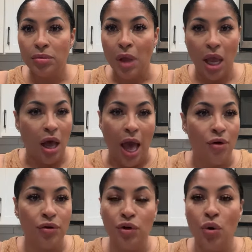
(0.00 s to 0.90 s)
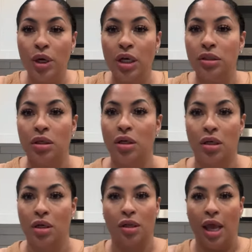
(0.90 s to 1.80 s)
Hell, I don't even know what else
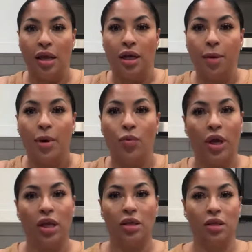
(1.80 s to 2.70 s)
they can come up with.